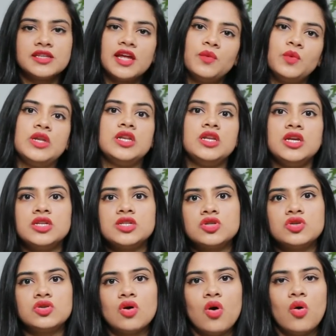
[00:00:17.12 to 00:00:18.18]
thing that we need
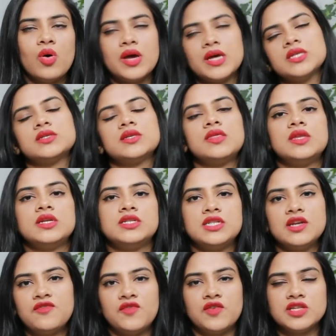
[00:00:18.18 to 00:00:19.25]
to know is the
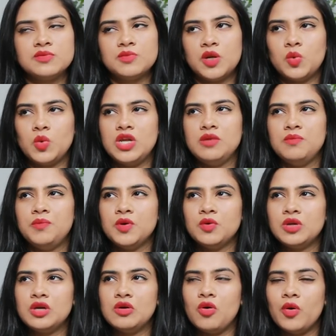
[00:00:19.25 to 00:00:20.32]
difference between
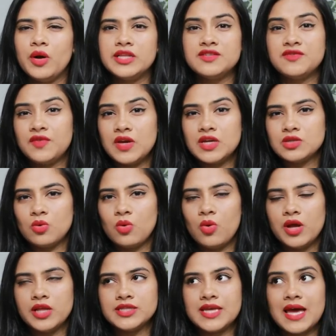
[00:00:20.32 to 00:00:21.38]
beauty oils, face
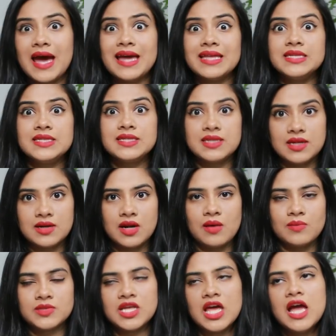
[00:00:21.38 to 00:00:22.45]
oils and
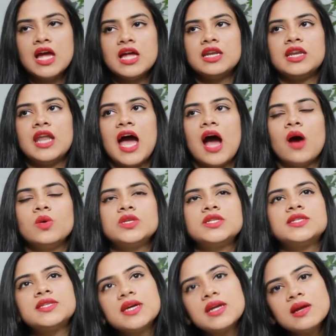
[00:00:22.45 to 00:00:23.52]
serums. Now,
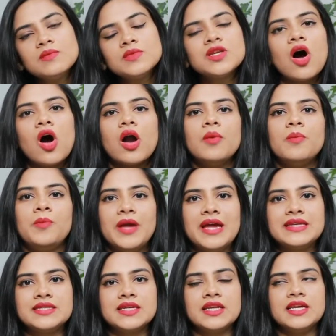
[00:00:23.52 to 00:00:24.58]
serums are
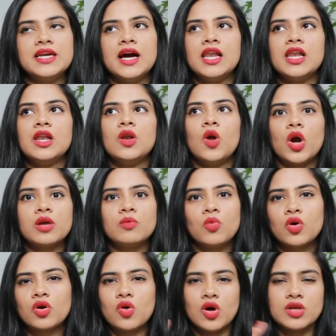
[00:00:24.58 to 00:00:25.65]
basically a lot
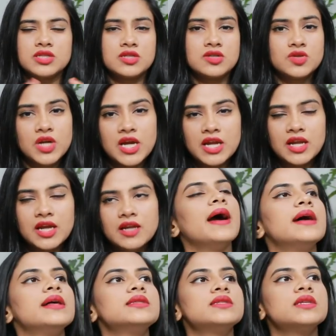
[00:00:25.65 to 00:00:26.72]
more concentrated
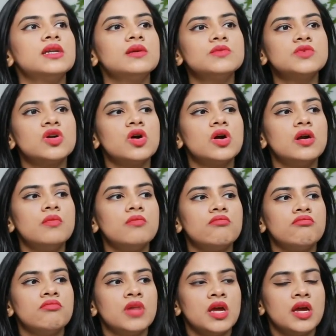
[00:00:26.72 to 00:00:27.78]
and serums are
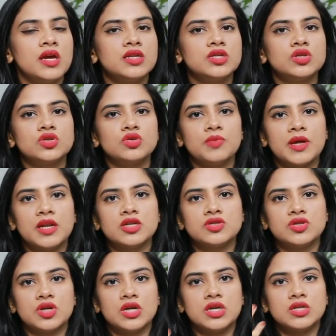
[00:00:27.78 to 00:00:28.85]
made to
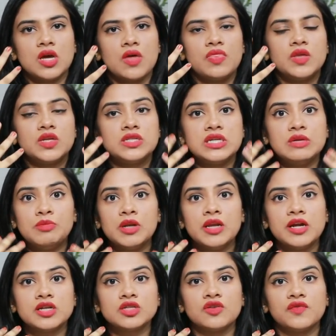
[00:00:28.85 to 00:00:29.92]
penetrate the deeper
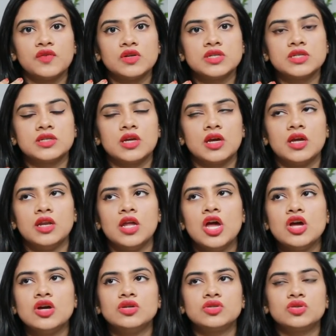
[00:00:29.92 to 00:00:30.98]
layers of your skin.
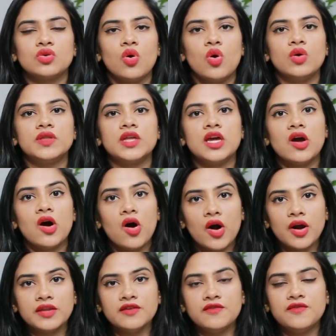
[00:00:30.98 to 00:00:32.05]
So they
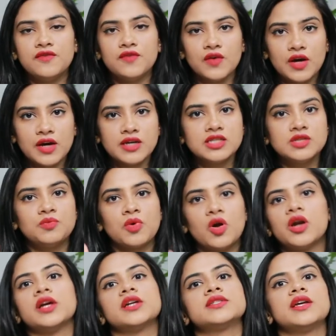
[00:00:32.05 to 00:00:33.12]
are the first
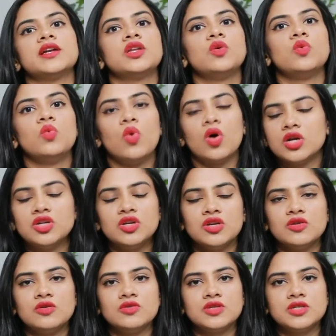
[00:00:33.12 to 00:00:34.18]
products that you want to
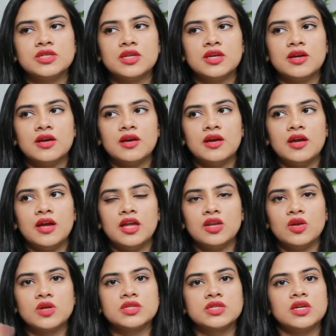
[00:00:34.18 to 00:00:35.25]
use in
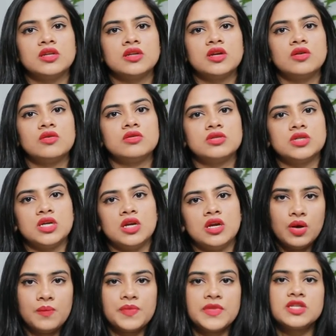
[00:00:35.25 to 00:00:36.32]
your skincare
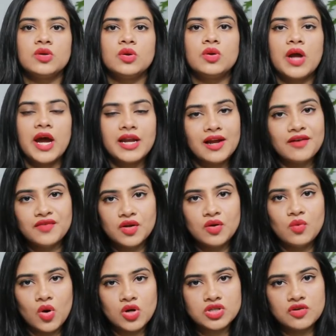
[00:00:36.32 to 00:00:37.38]
routine. So right after
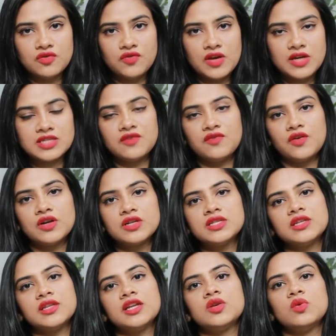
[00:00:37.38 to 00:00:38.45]
you wash your face, the first
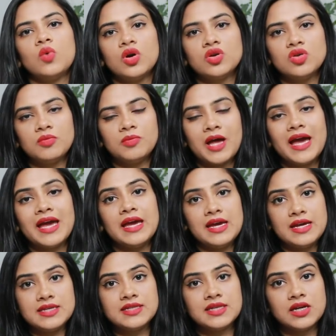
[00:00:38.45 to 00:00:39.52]
thing that you want to apply
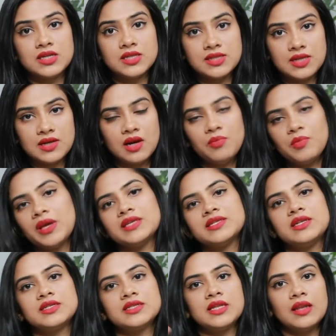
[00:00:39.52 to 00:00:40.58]
is a serum because
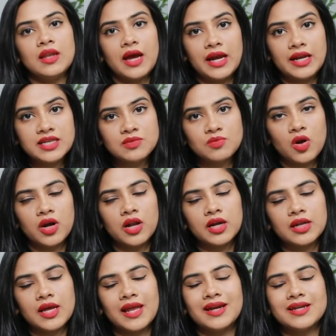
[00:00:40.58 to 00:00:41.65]
it is the lightest
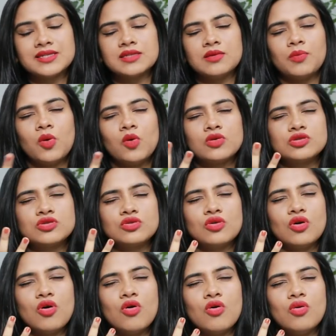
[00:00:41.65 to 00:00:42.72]
product and it is supposed to
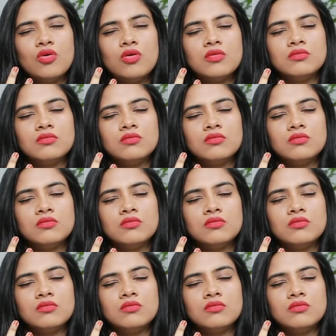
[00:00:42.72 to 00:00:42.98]
go